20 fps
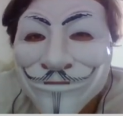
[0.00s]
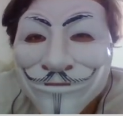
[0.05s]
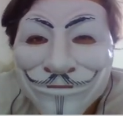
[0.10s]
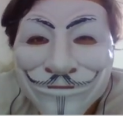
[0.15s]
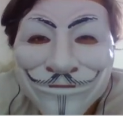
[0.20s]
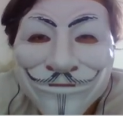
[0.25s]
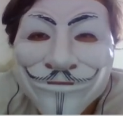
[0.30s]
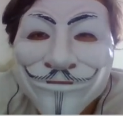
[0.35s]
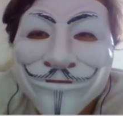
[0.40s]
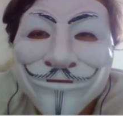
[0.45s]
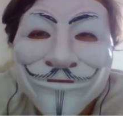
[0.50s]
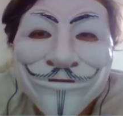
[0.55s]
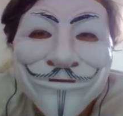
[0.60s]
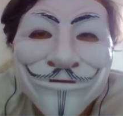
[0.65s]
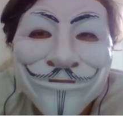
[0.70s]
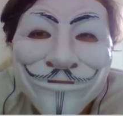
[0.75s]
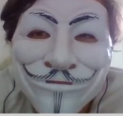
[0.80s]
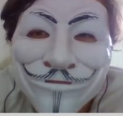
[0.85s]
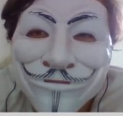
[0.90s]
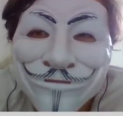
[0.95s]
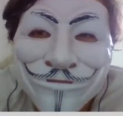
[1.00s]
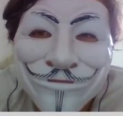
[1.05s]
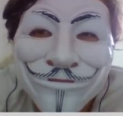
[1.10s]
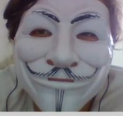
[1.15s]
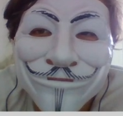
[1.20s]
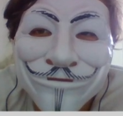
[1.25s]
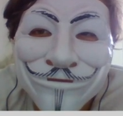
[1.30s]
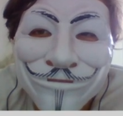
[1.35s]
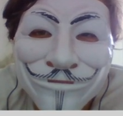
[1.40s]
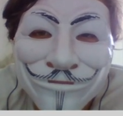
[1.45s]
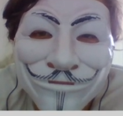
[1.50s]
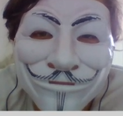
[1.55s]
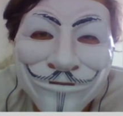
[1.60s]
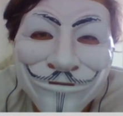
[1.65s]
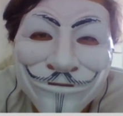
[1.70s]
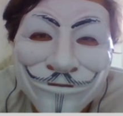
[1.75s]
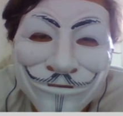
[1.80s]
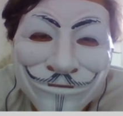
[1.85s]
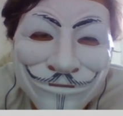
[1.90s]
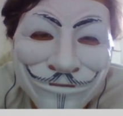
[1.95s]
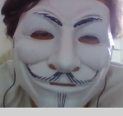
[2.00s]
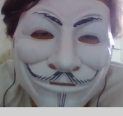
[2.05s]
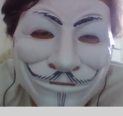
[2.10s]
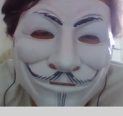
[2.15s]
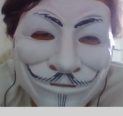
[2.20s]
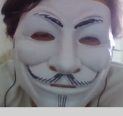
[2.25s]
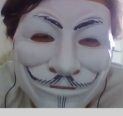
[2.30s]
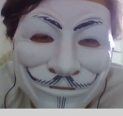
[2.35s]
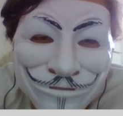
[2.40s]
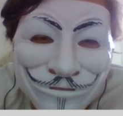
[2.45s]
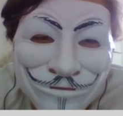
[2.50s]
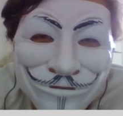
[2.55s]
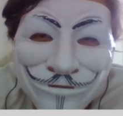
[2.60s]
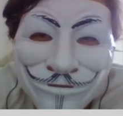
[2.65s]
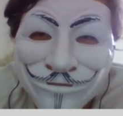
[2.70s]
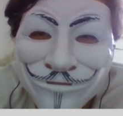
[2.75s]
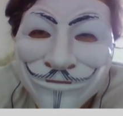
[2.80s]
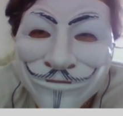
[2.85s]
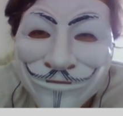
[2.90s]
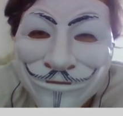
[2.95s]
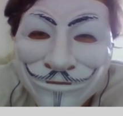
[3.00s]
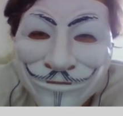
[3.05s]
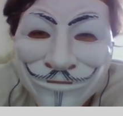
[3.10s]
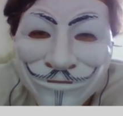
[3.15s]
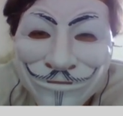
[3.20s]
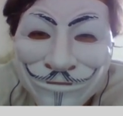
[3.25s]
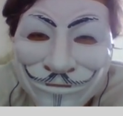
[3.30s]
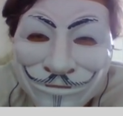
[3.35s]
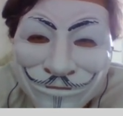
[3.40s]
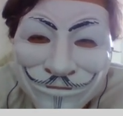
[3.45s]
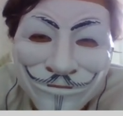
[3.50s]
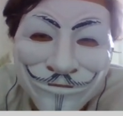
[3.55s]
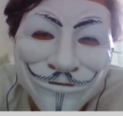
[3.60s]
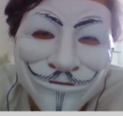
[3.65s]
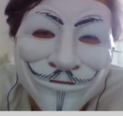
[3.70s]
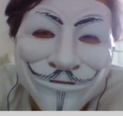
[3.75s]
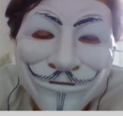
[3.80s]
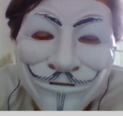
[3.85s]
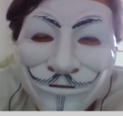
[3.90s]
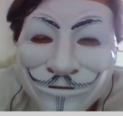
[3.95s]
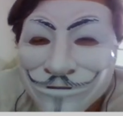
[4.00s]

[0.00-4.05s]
Still winning, but there is no need to play like this, like just taking there, I'm just going back.